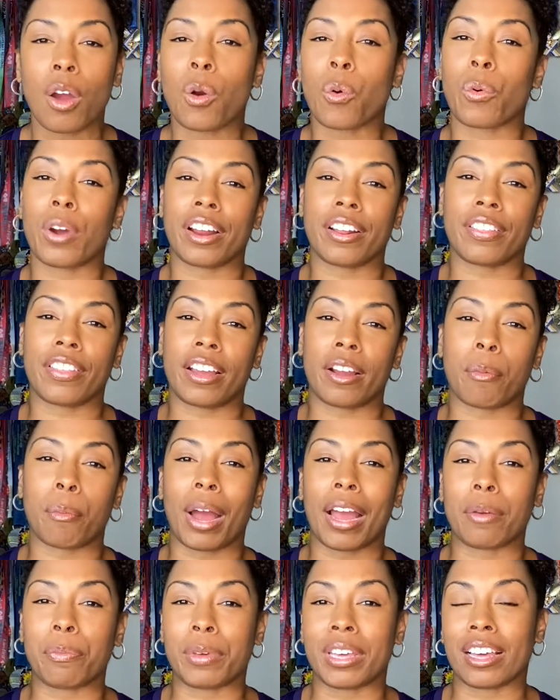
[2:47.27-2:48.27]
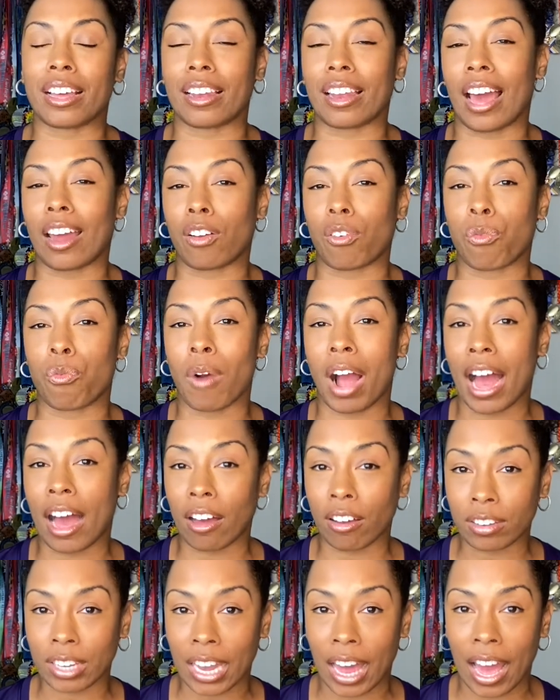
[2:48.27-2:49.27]
where there might be a lot of
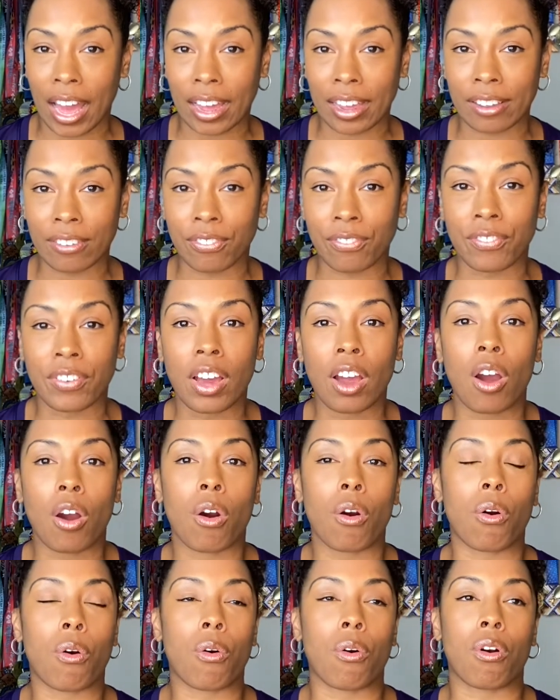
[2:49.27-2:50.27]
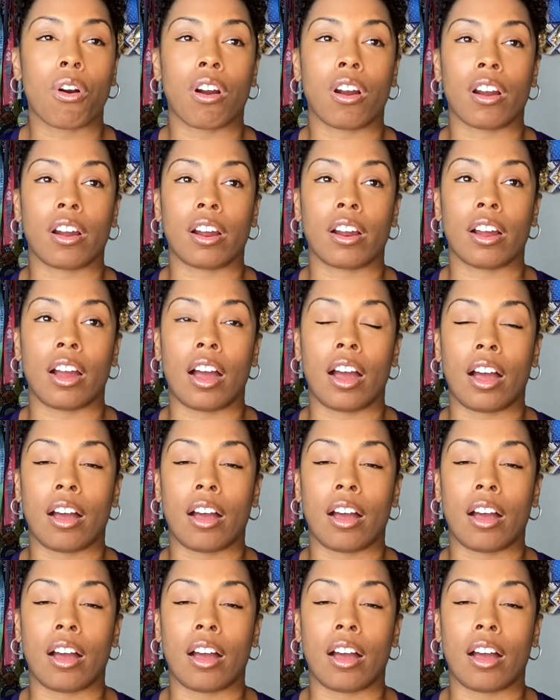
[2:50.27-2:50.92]
wildlife or